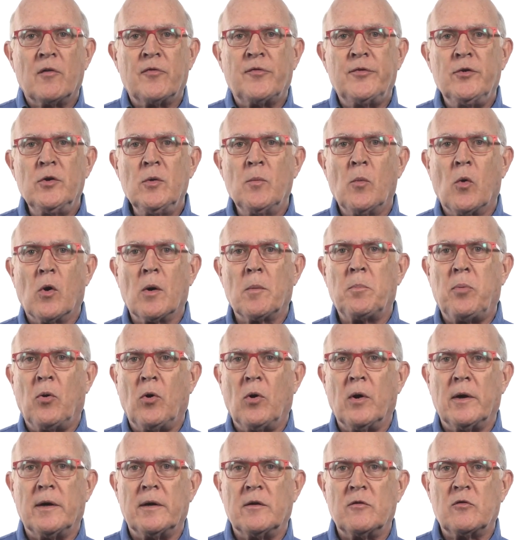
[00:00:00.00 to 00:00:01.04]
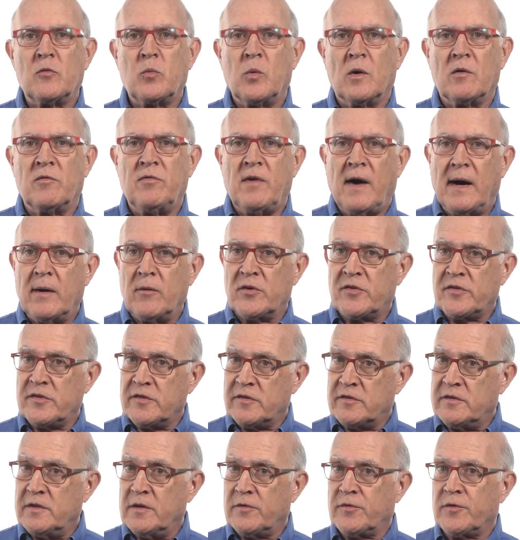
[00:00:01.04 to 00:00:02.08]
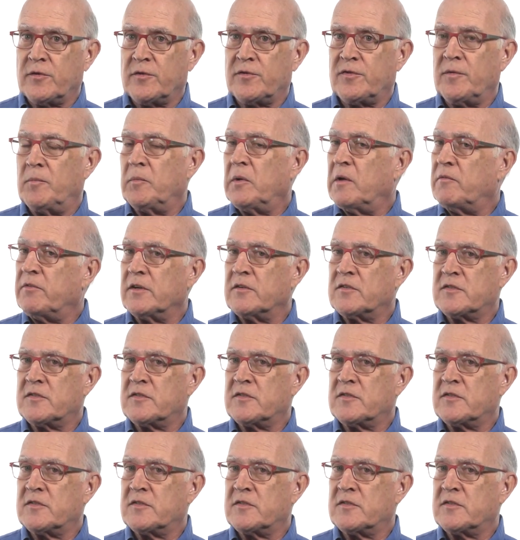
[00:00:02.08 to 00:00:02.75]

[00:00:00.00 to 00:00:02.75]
a few more points where viruses differ from living